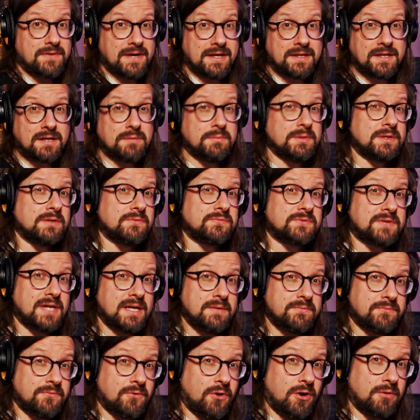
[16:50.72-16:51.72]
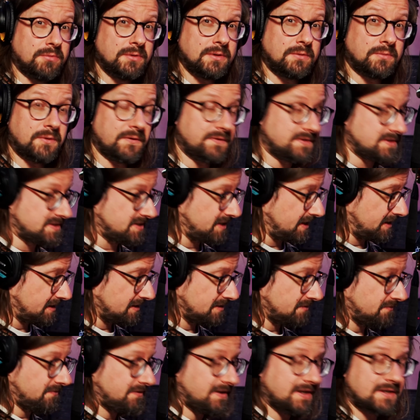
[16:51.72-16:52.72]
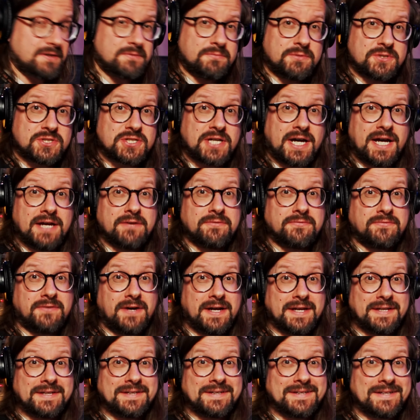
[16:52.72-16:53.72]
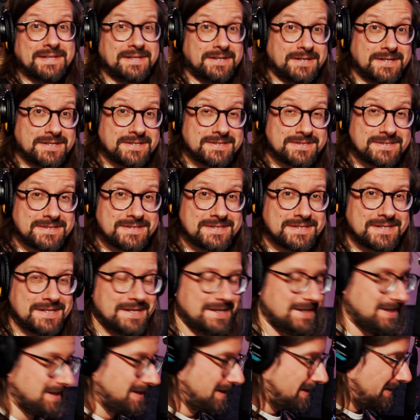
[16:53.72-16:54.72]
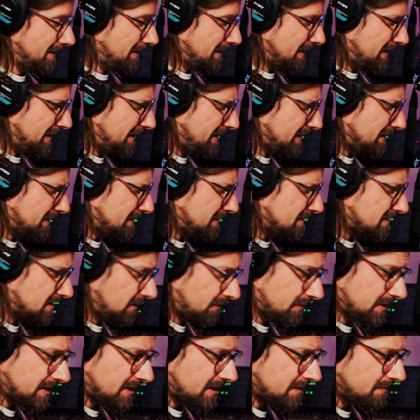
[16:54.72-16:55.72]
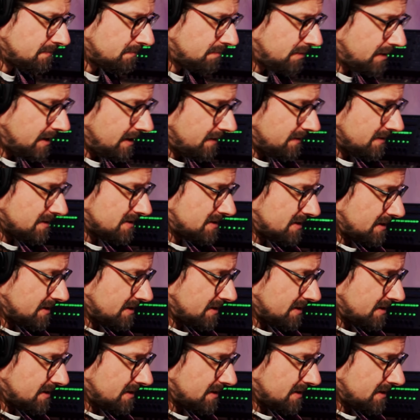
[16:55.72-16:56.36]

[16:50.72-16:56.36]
added a bit of tape wobble with the second effect, which I find nice. And now I can play this